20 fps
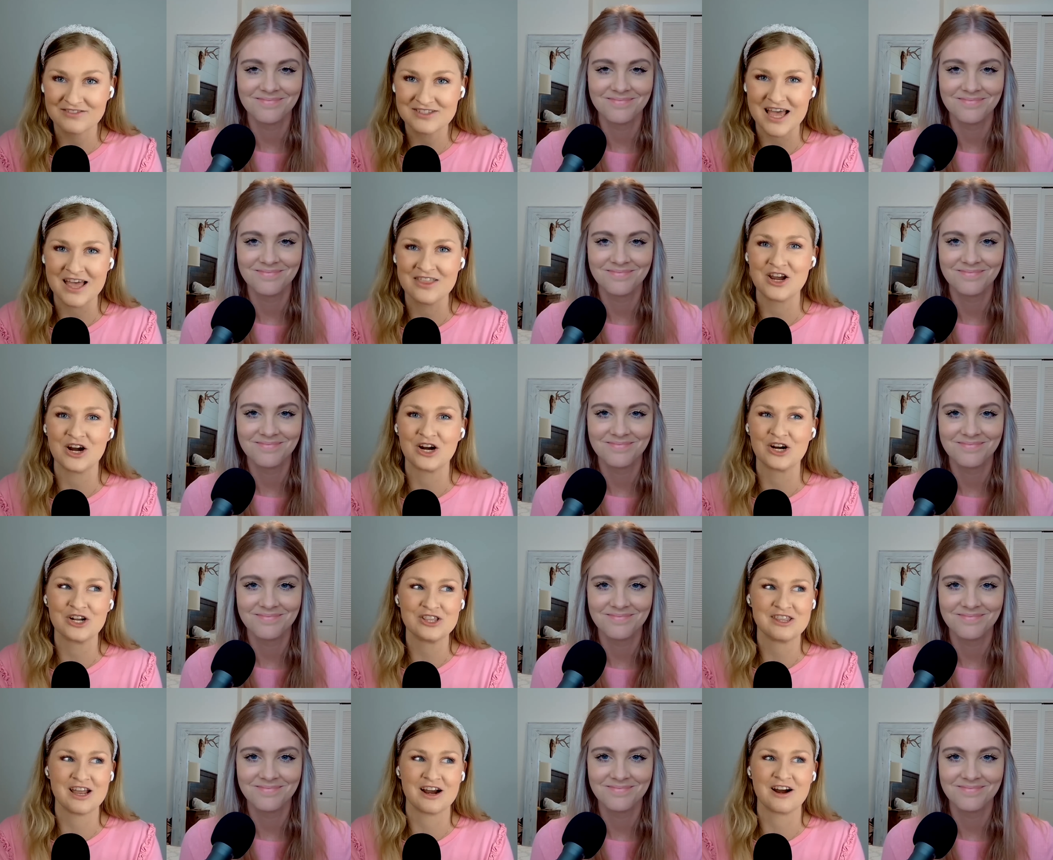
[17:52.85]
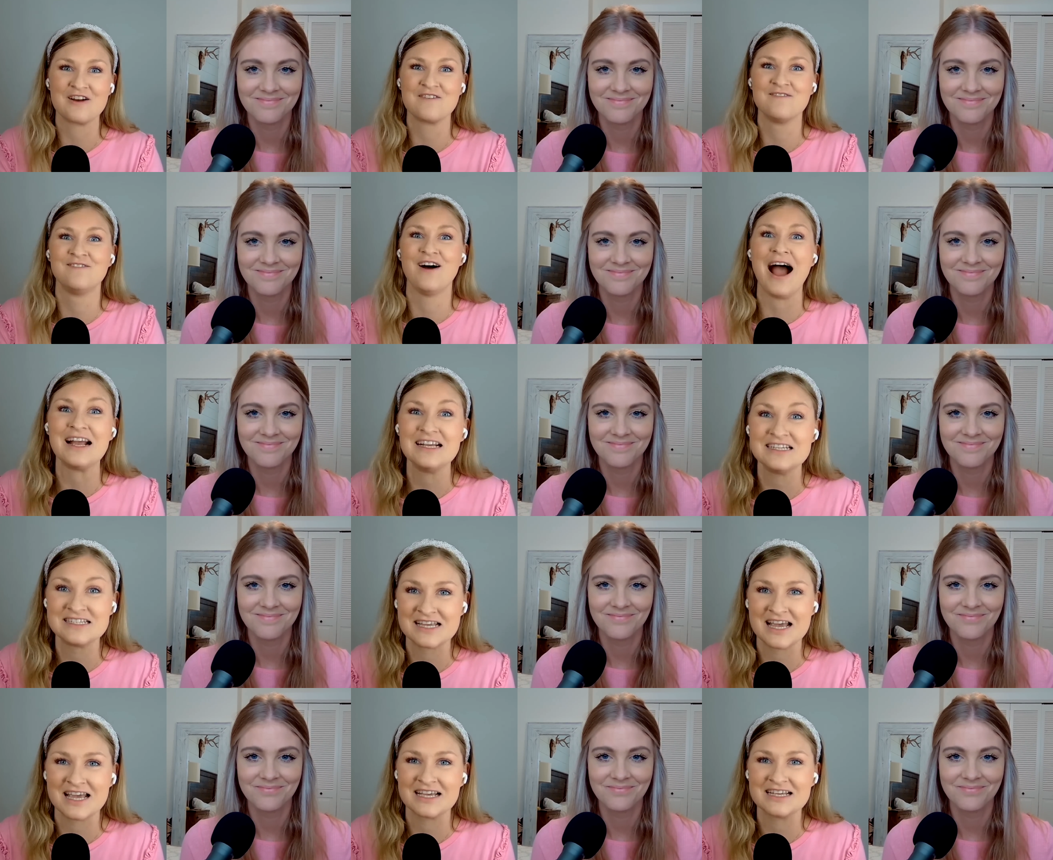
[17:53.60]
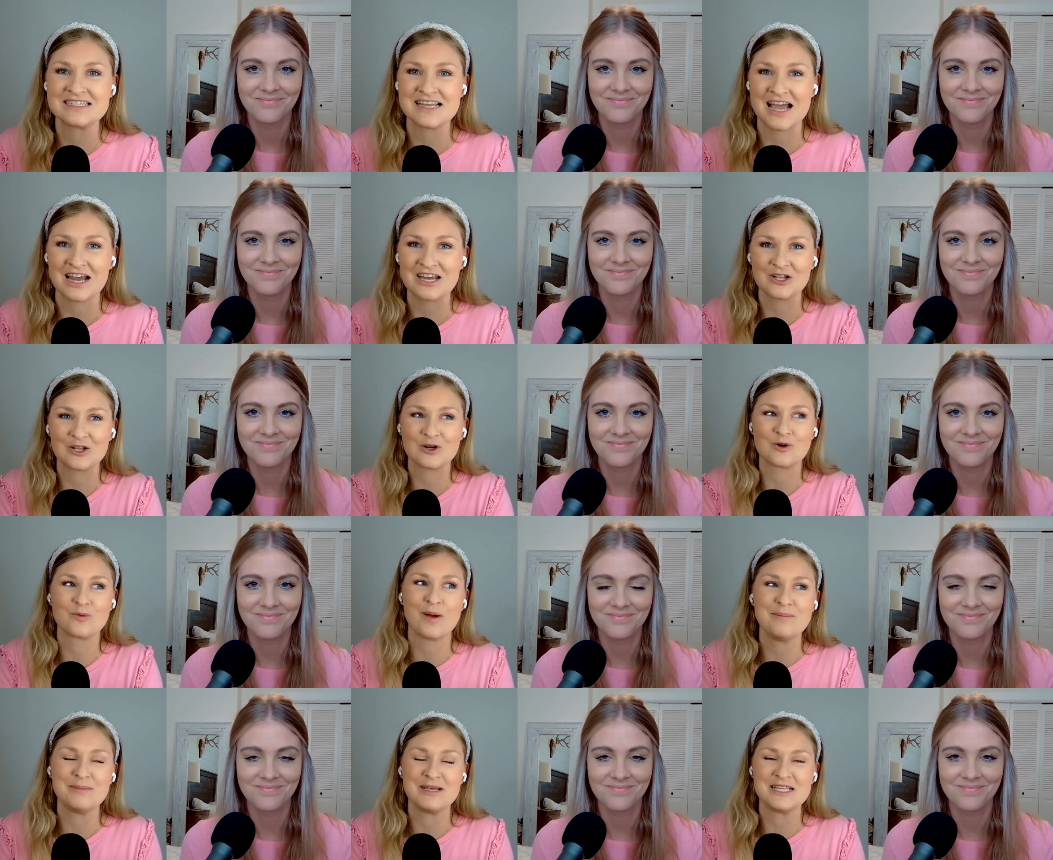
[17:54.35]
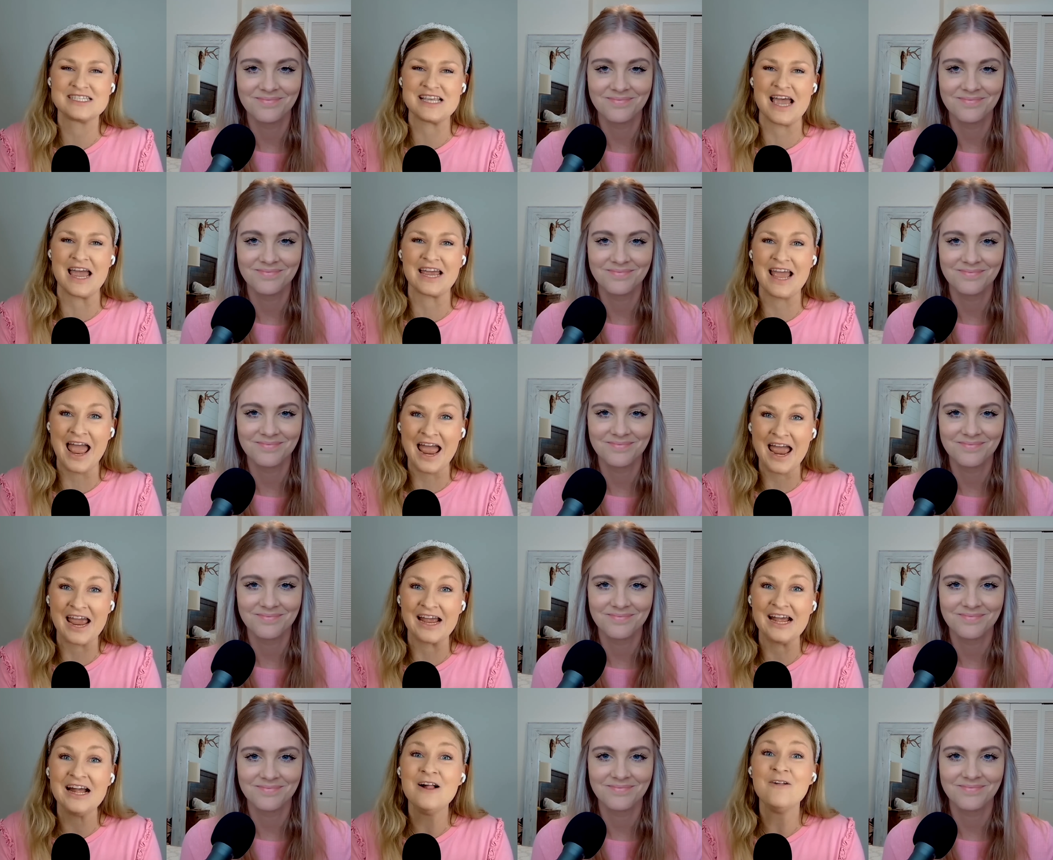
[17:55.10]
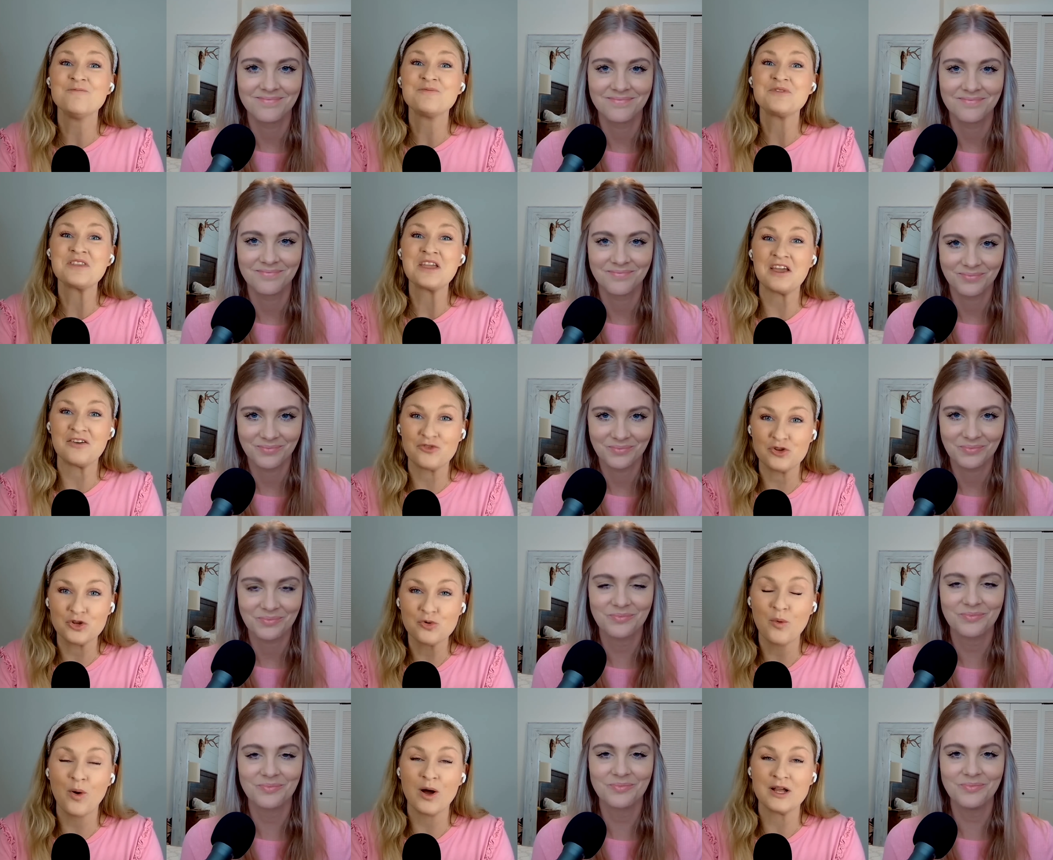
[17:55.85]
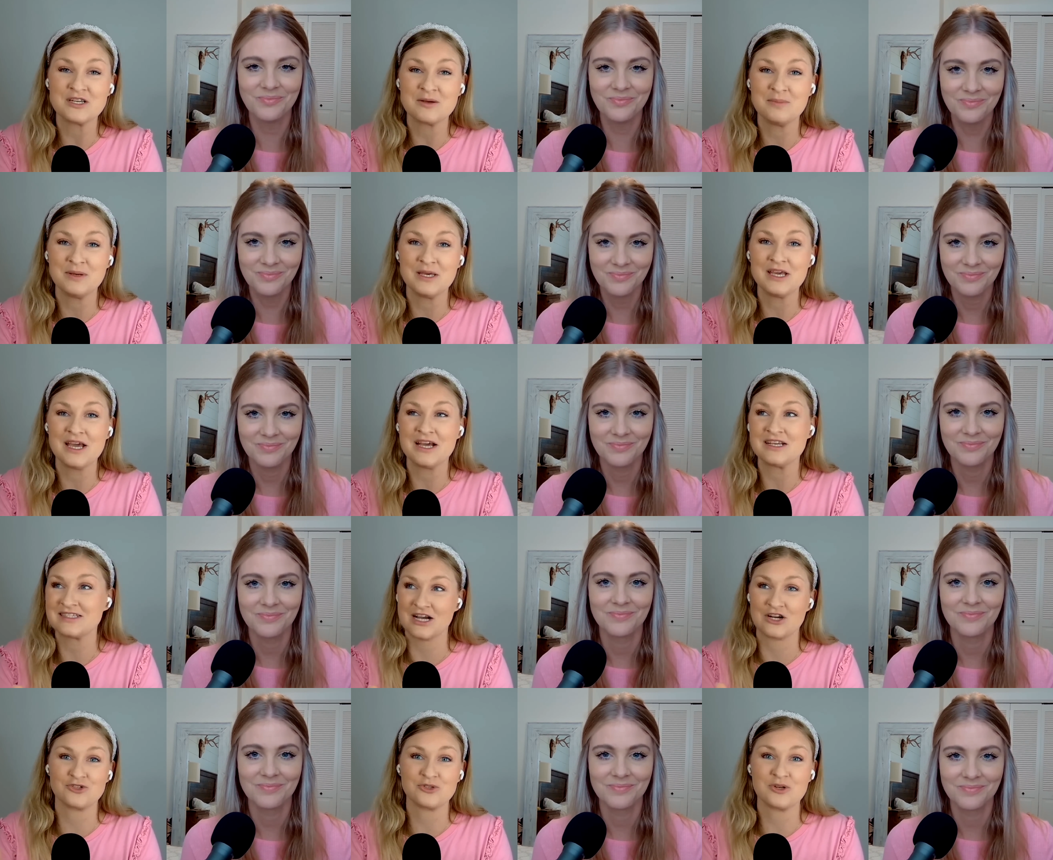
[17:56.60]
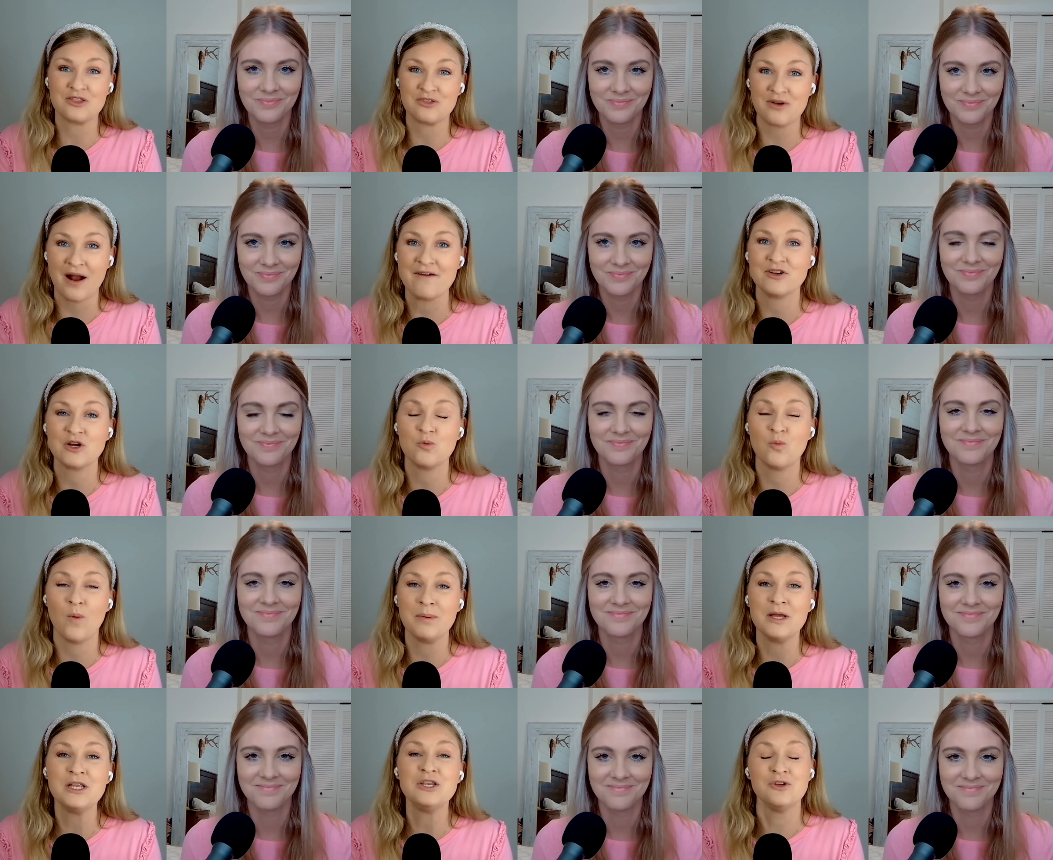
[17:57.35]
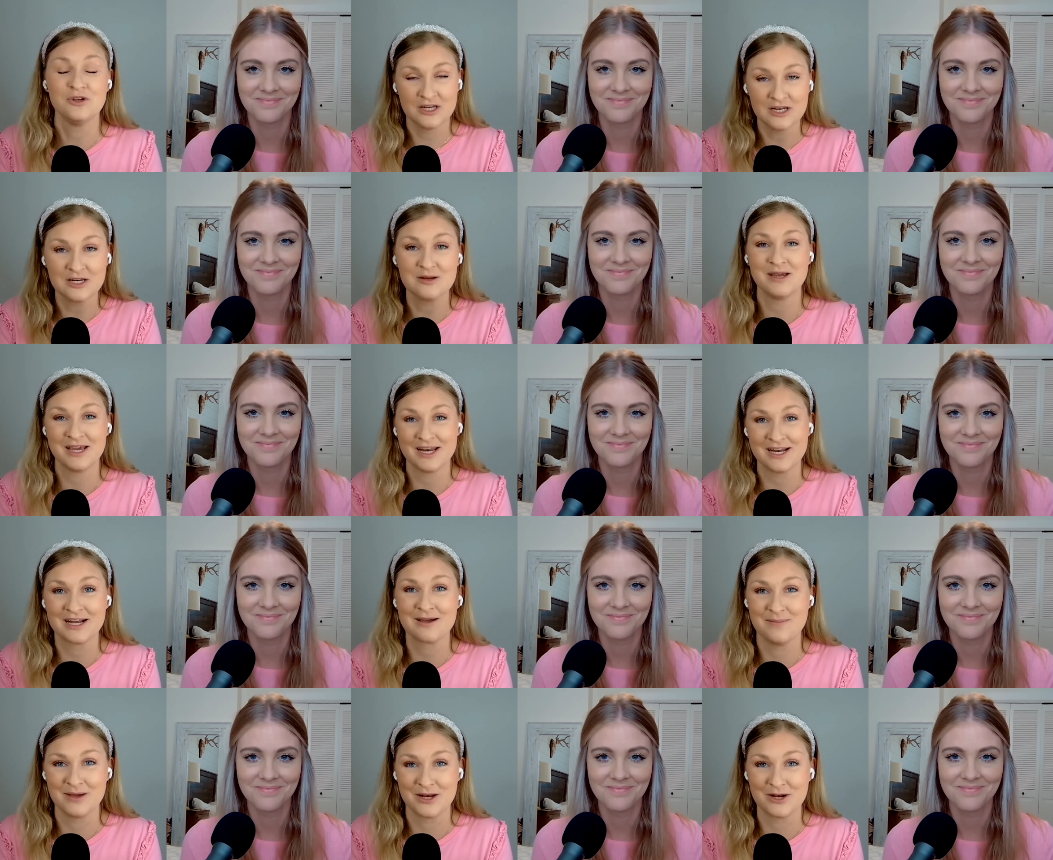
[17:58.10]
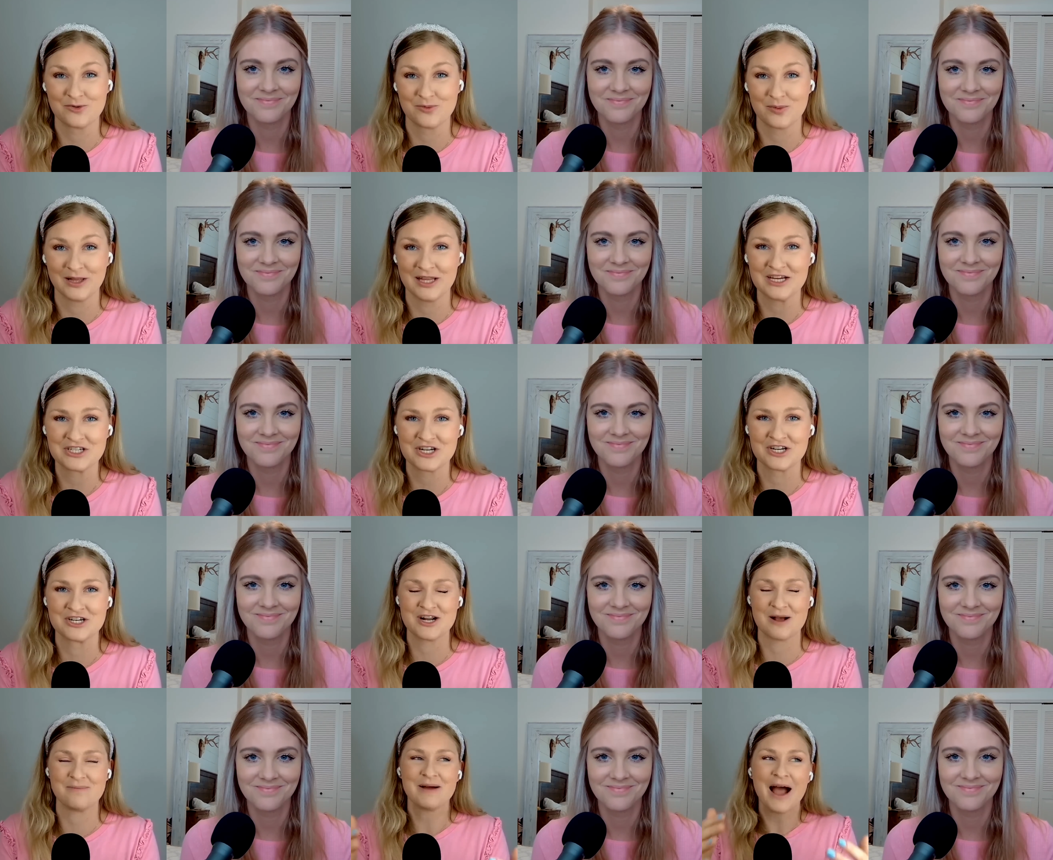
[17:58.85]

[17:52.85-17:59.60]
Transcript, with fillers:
Speaker 1: And they're advising secular women saying, hey, if you want to be a sexually thriving woman, you need to be in a committed relationship.